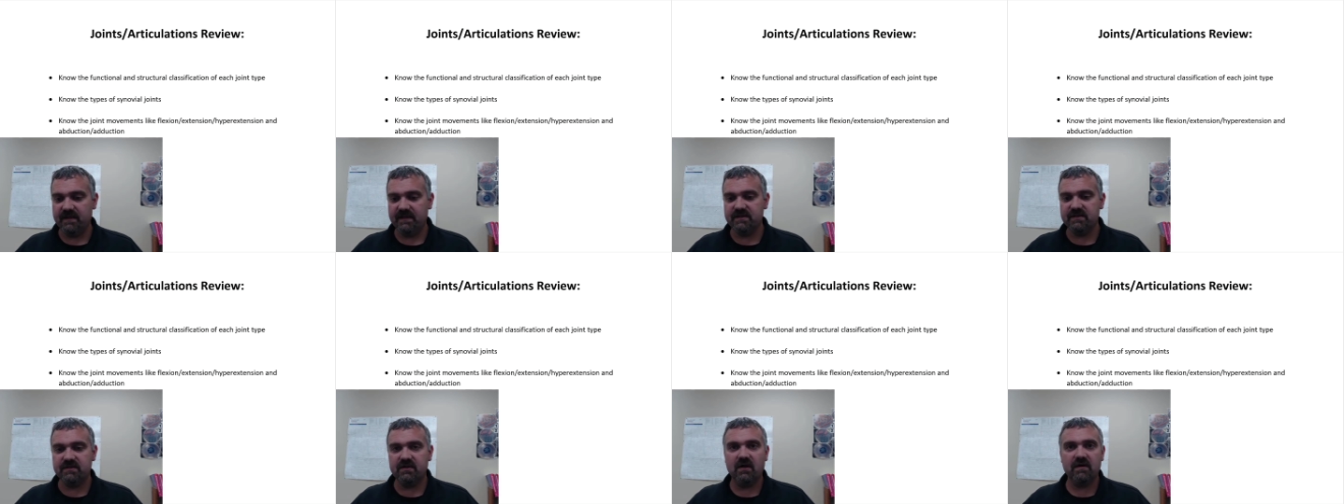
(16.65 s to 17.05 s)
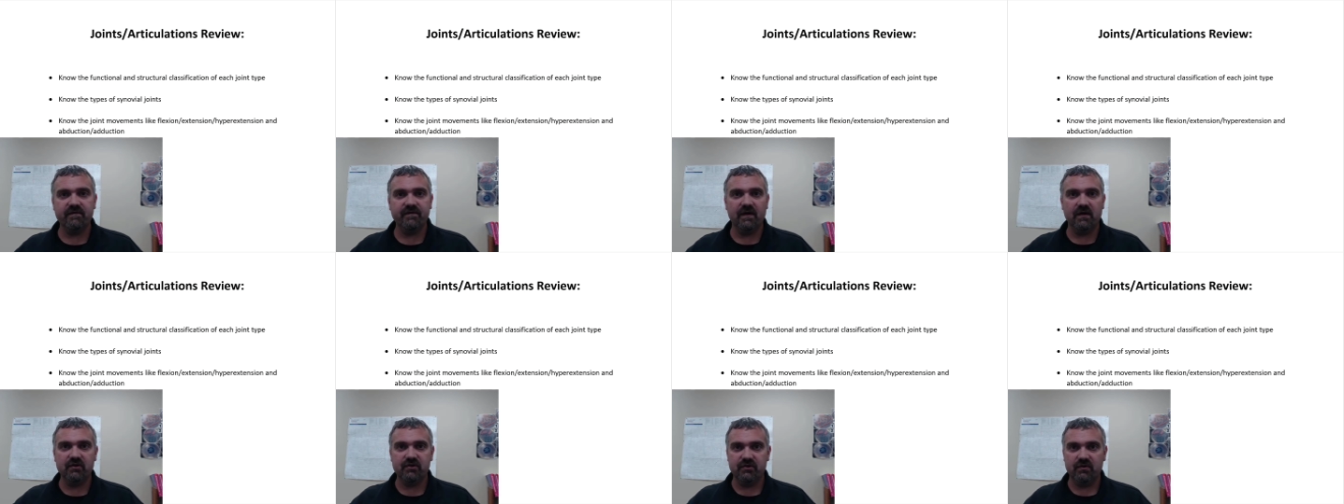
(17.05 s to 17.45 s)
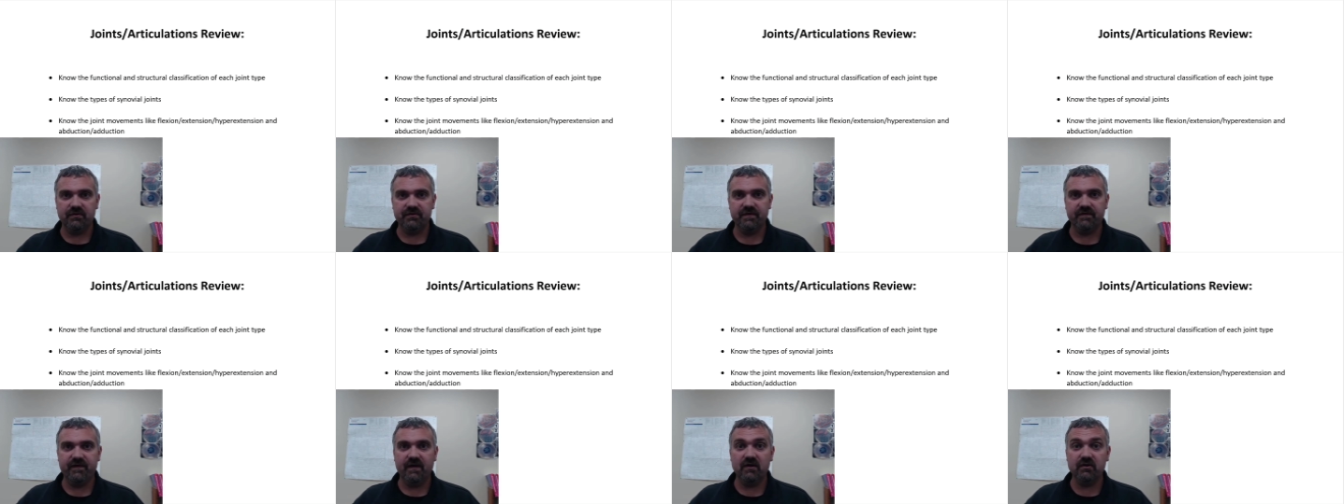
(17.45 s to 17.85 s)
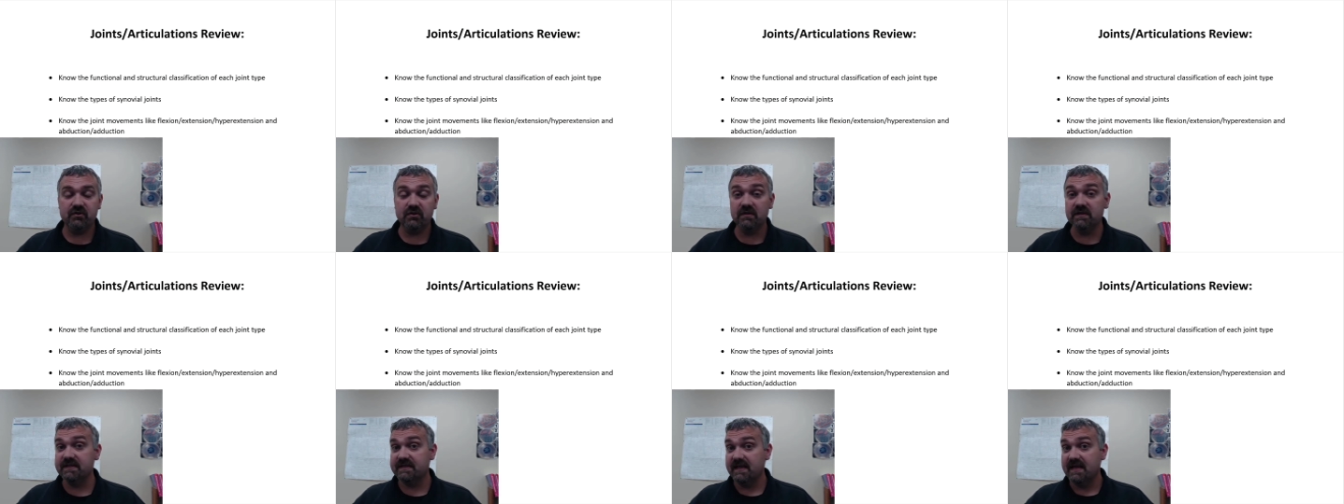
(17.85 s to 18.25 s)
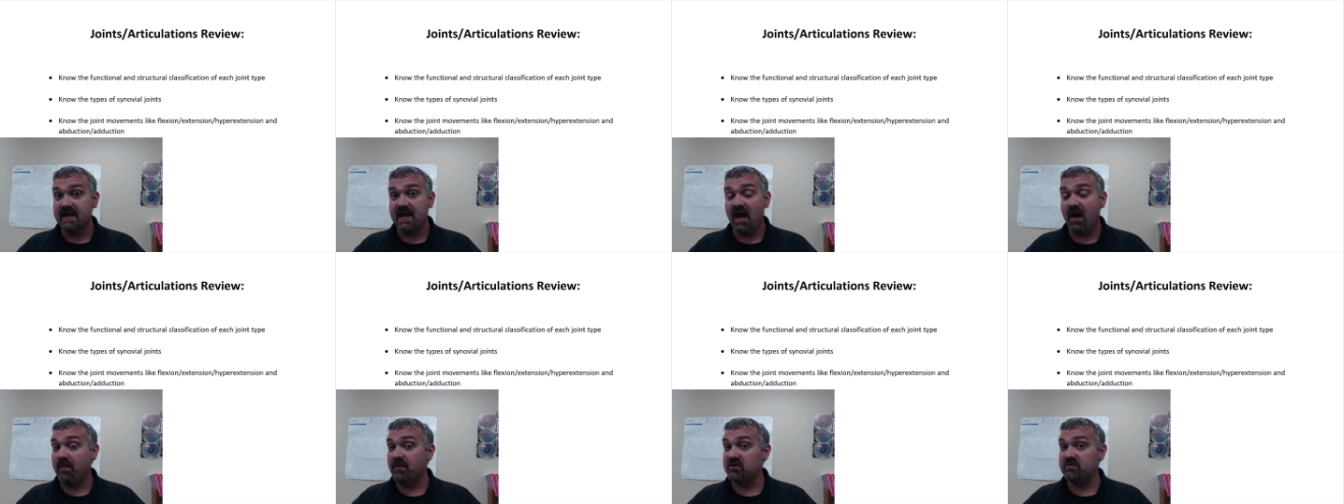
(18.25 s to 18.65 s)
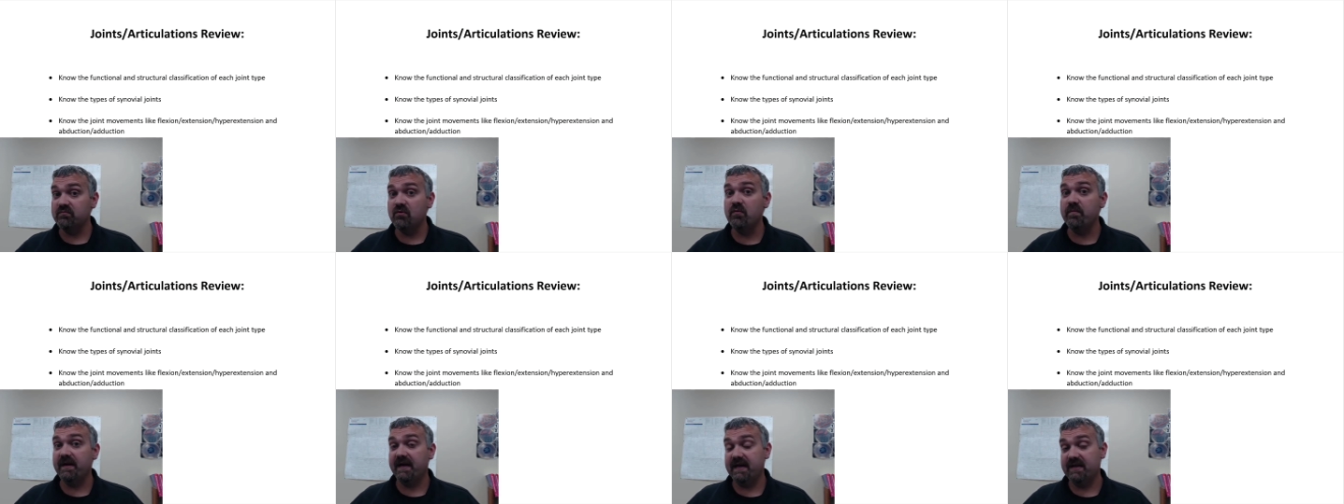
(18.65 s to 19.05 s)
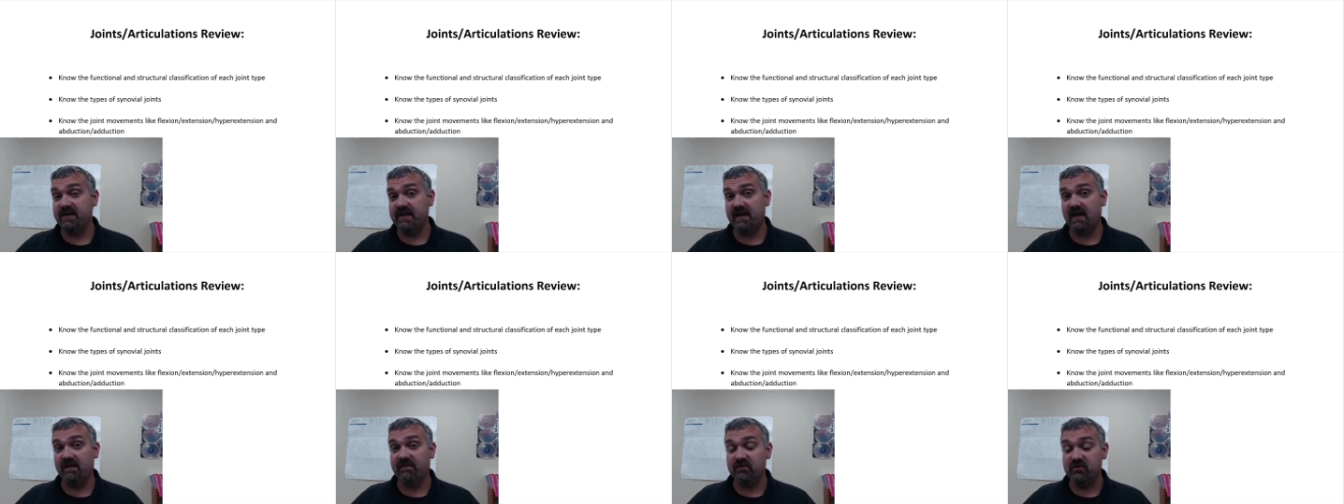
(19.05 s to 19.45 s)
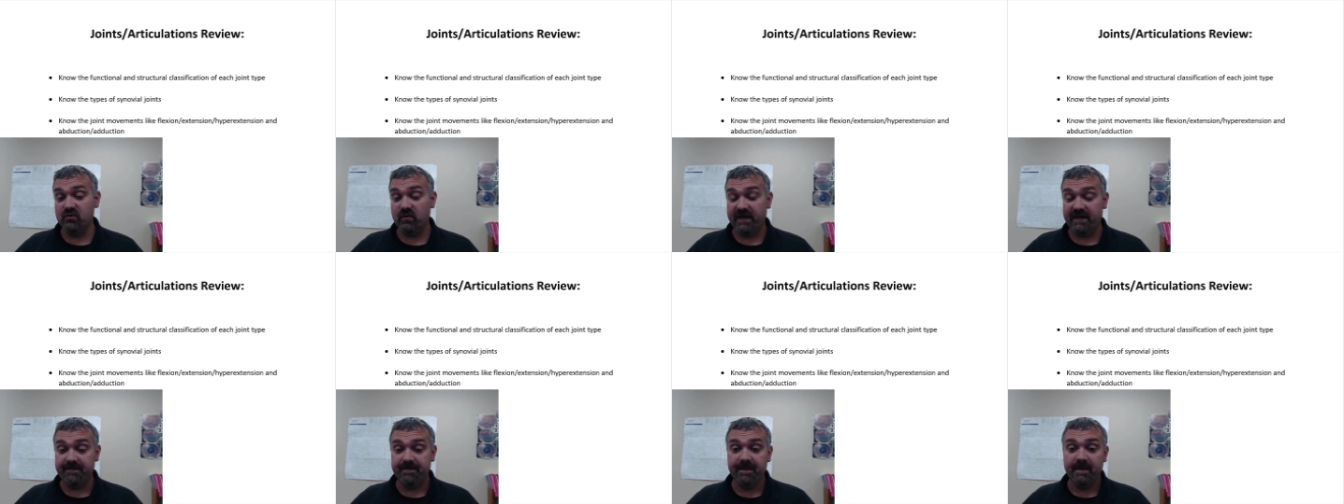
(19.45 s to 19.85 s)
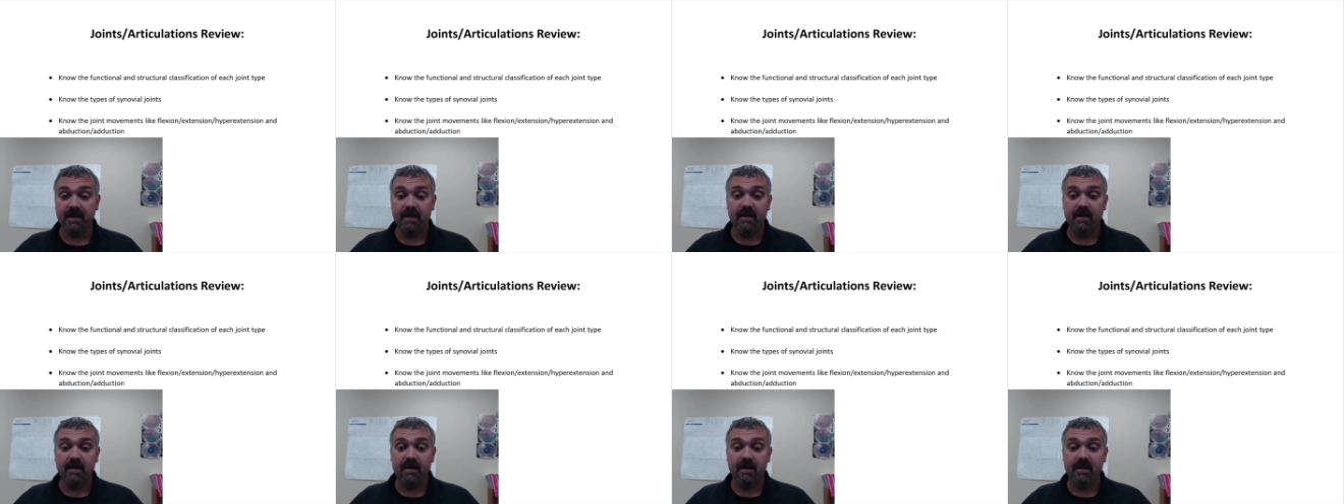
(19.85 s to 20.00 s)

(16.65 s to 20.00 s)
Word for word: Let's start functional. So functional is how much movement can you get out of a joint.